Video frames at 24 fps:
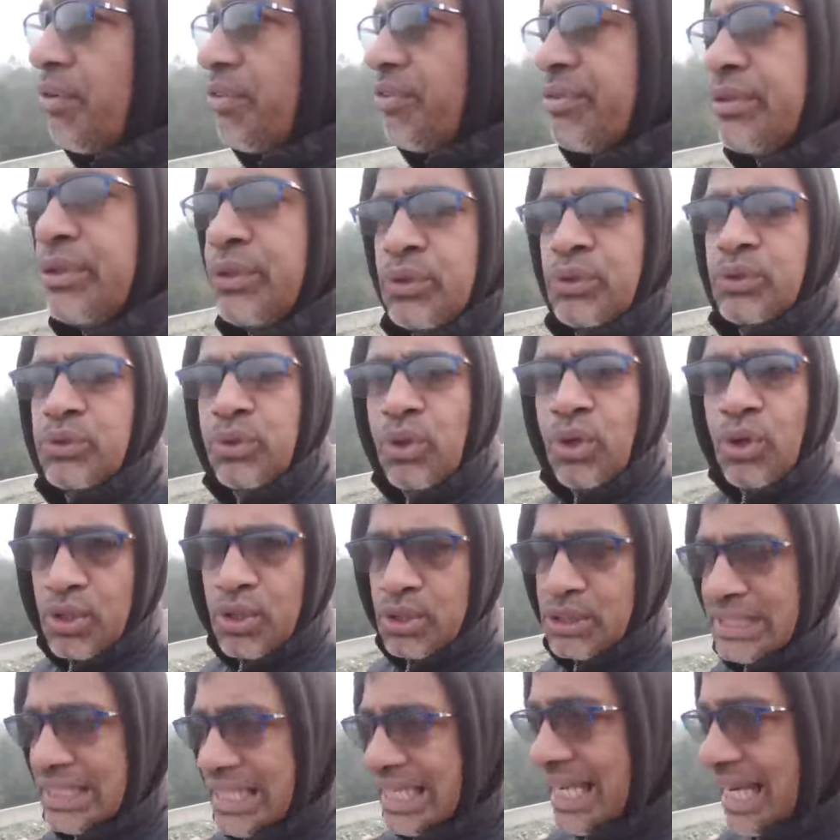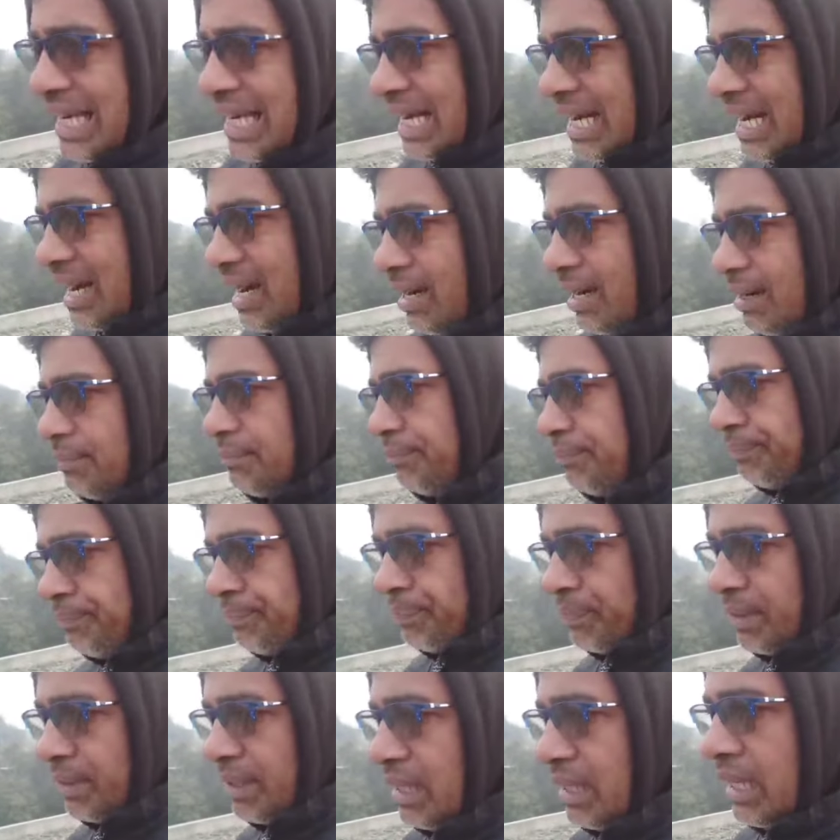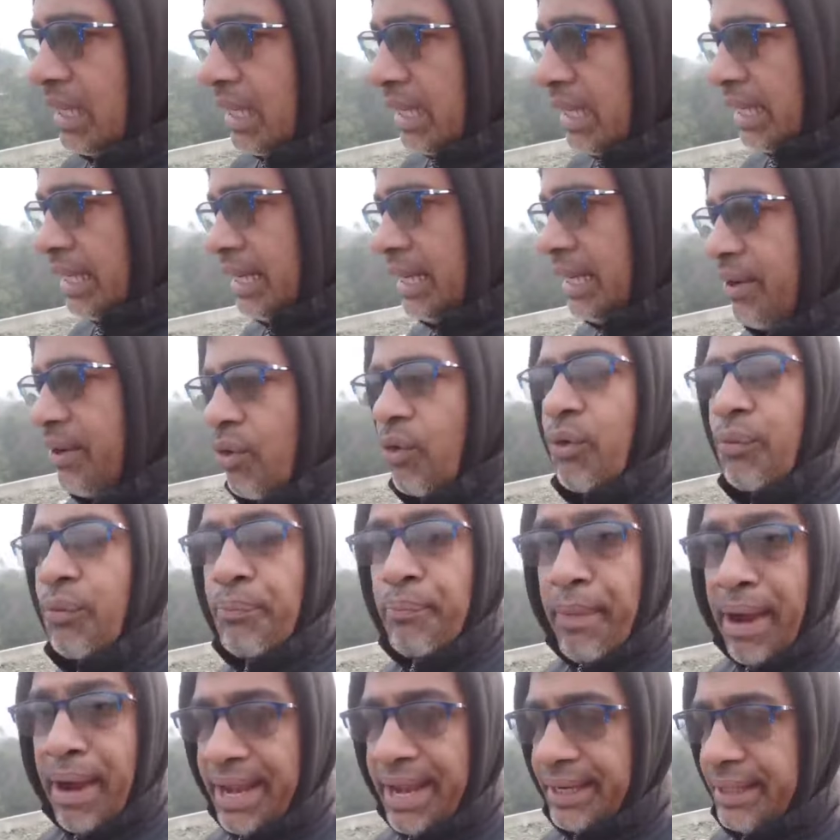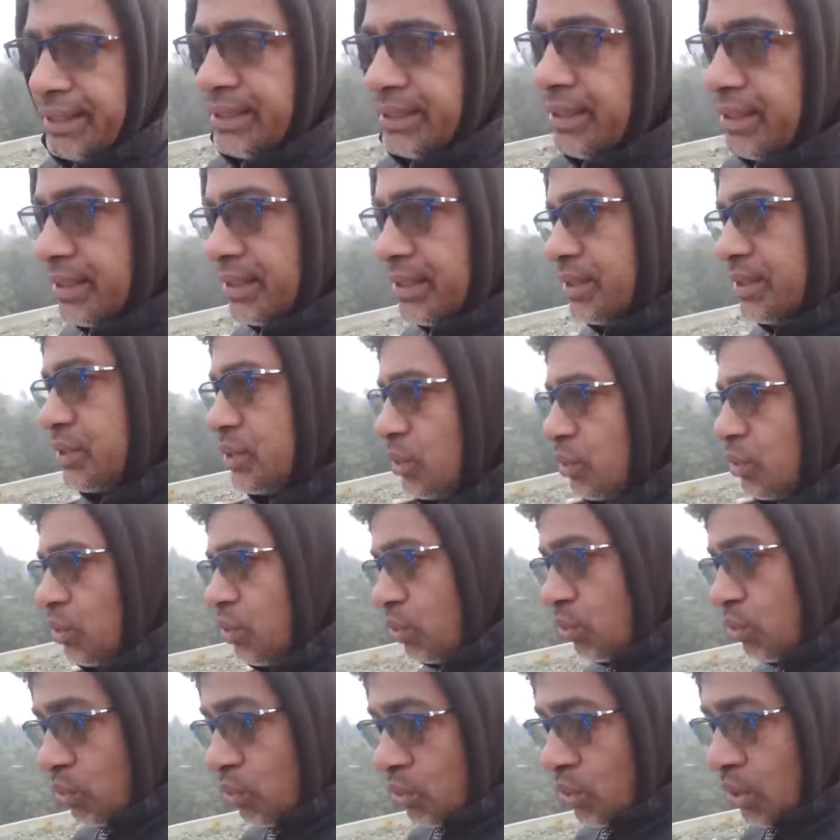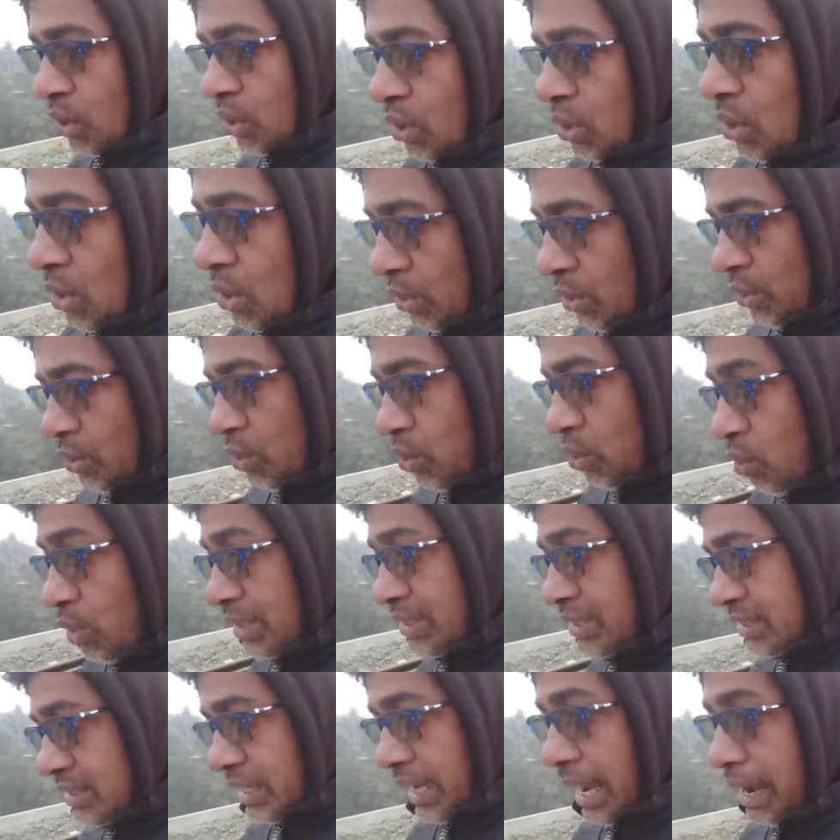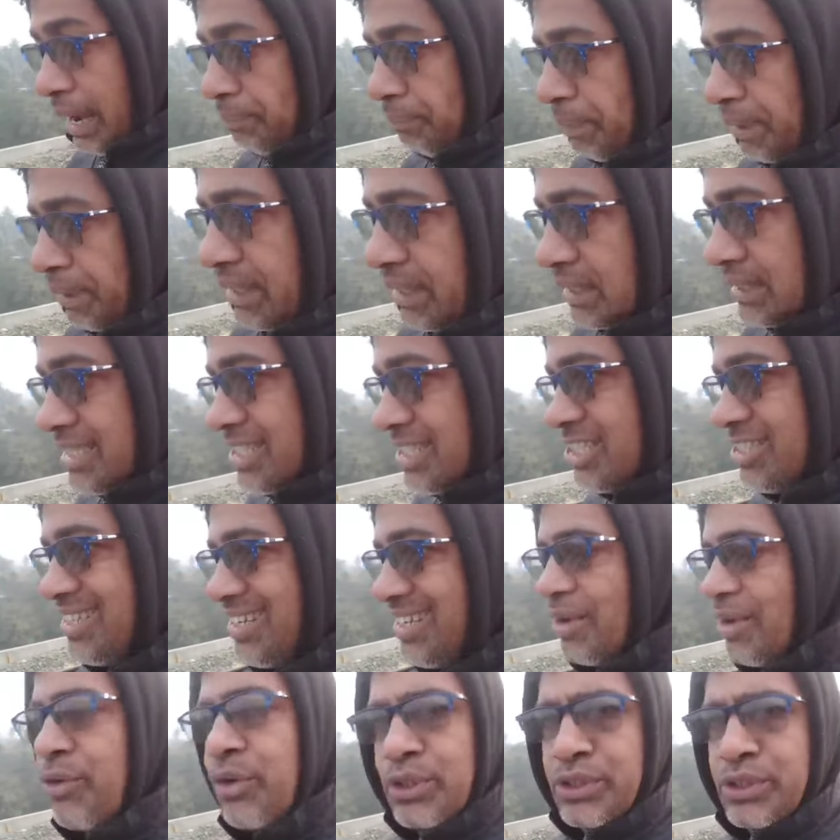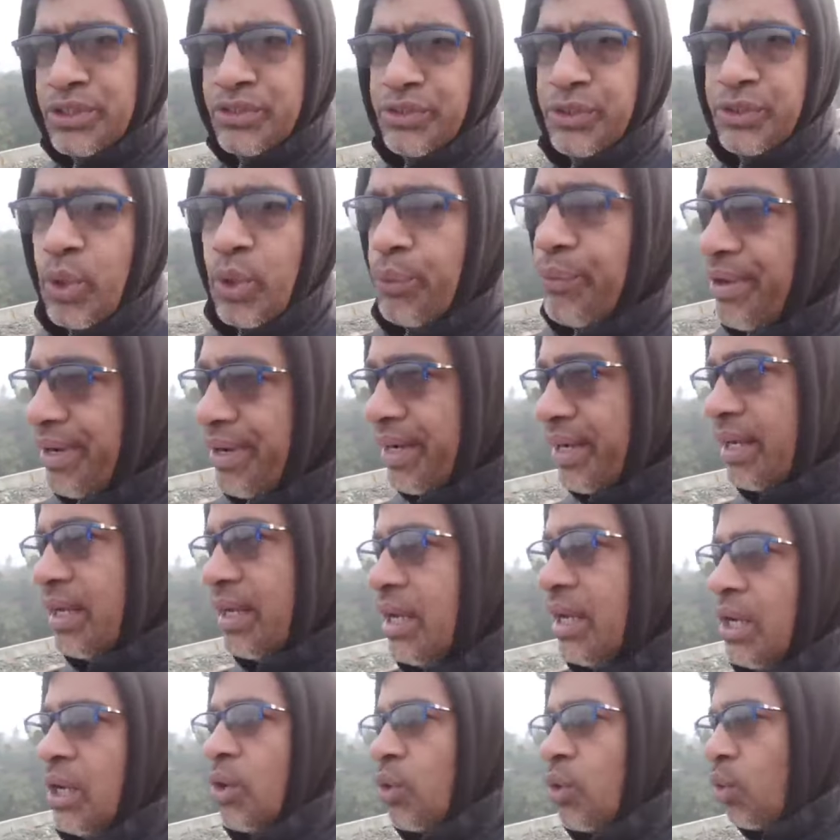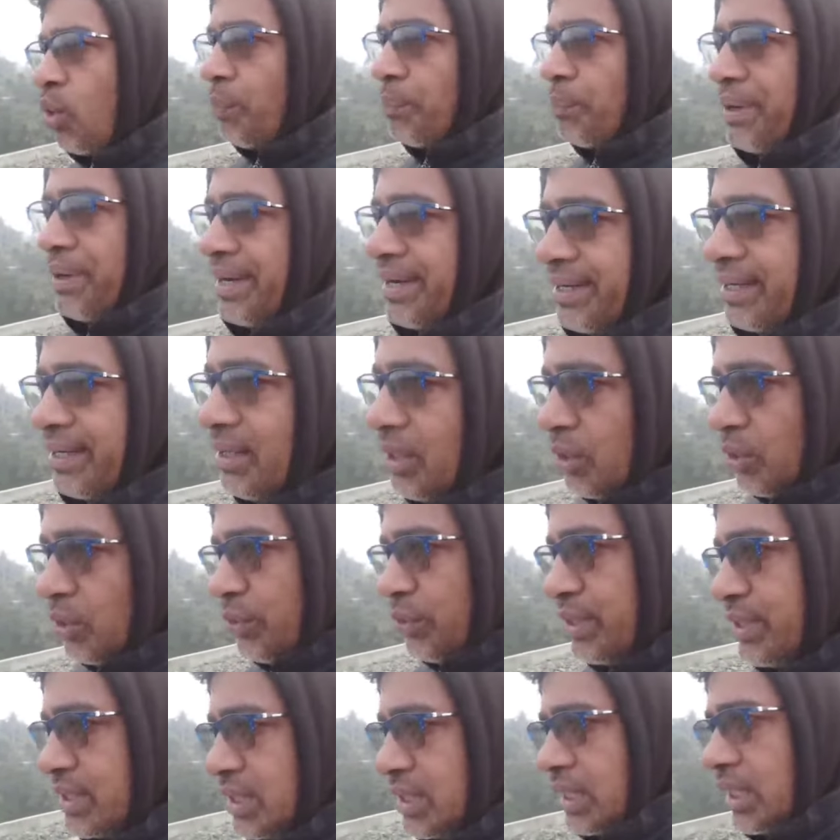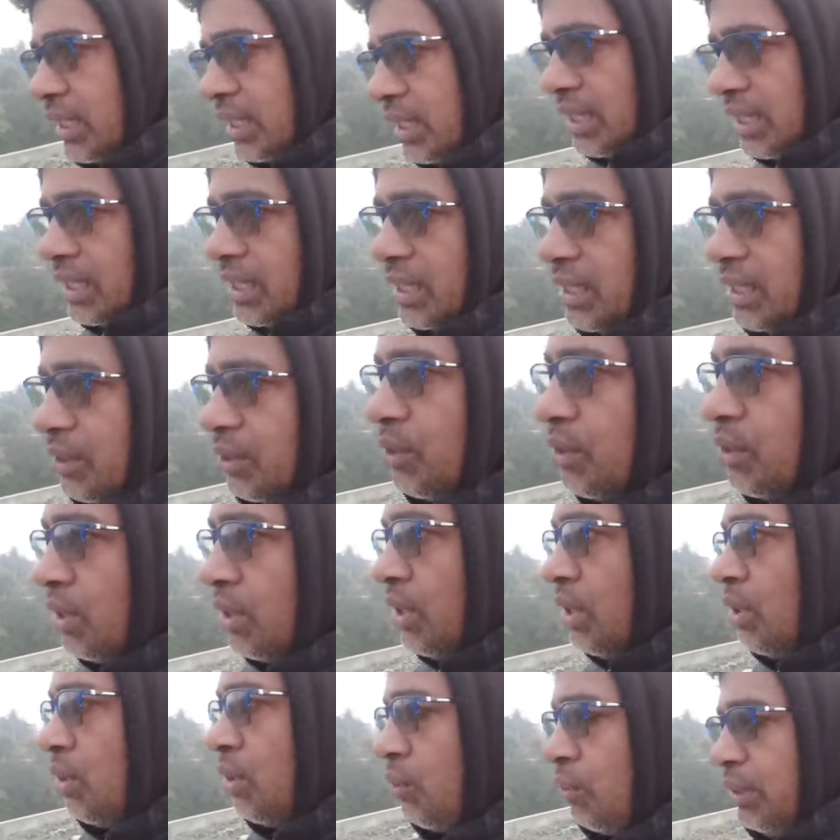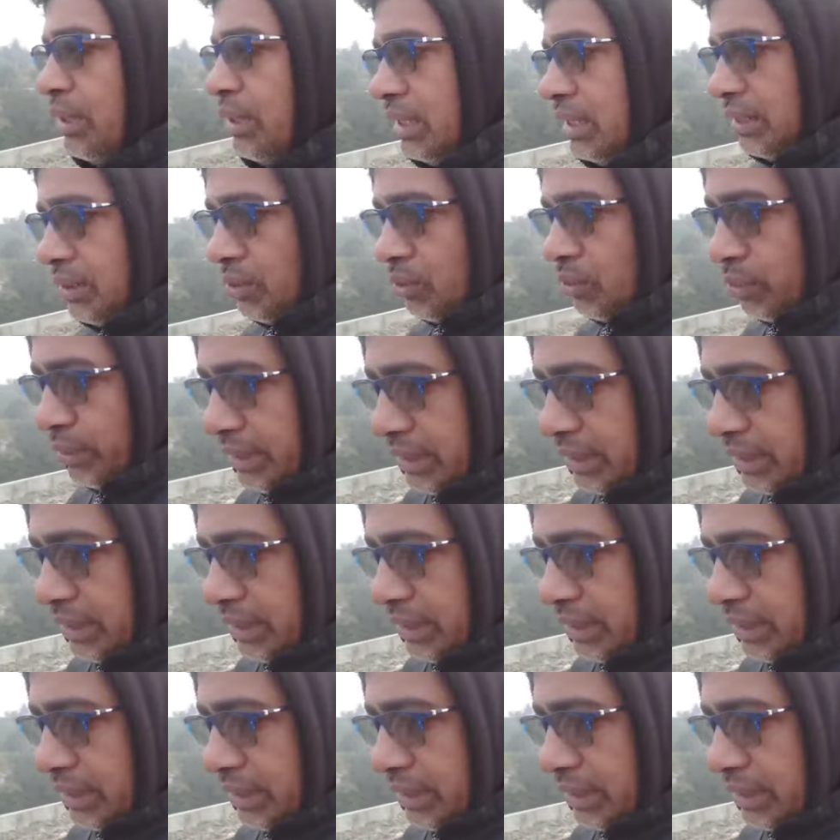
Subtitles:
of new thoughts come in our mind. So what is happening? This language is so very complicated language. We